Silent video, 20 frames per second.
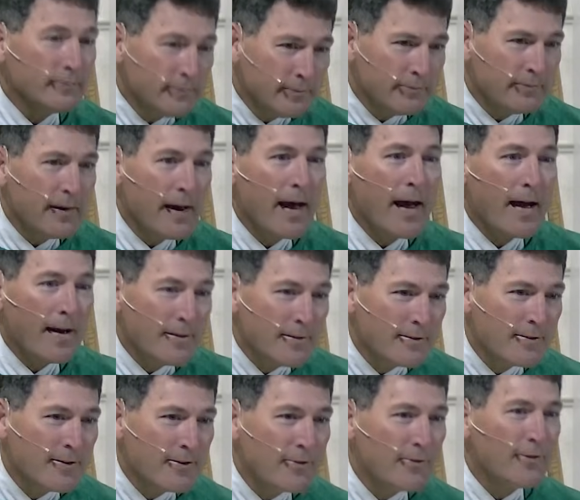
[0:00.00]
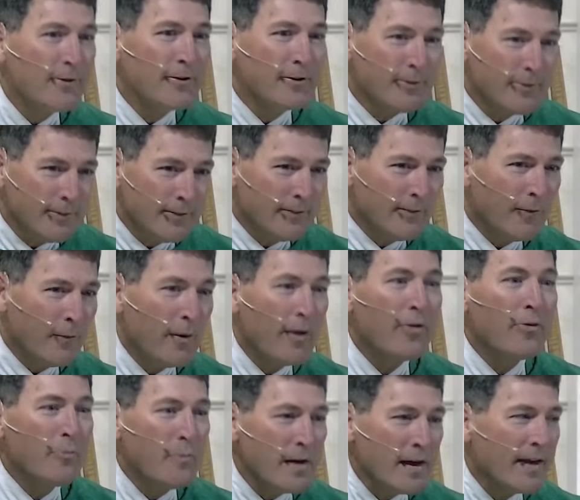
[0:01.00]
Mass, so you're
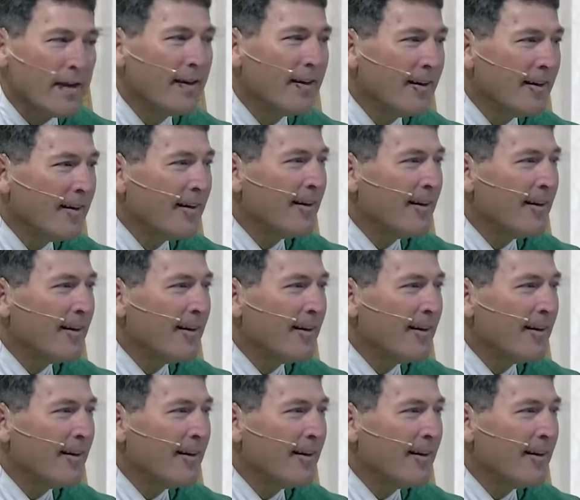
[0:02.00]
with me.